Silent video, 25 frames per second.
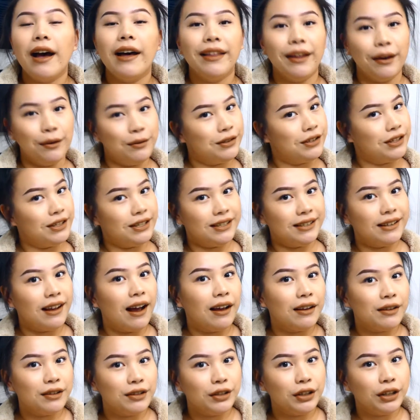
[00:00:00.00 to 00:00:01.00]
that was a
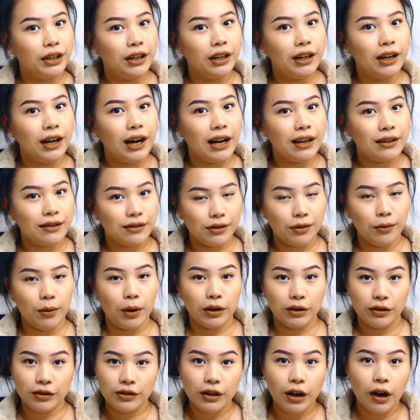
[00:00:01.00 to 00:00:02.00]
disaster, as you
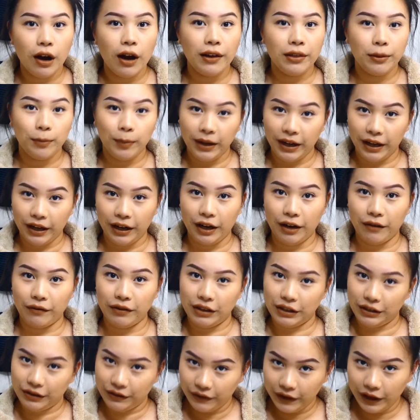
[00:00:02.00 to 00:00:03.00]
all saw at the beginning
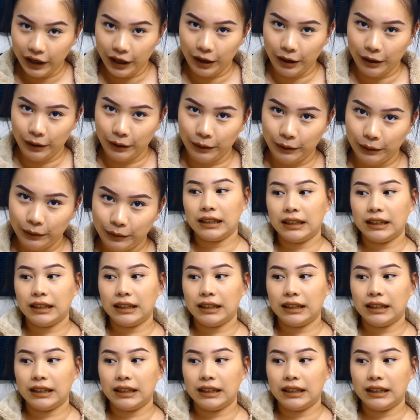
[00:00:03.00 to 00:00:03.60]
of this video.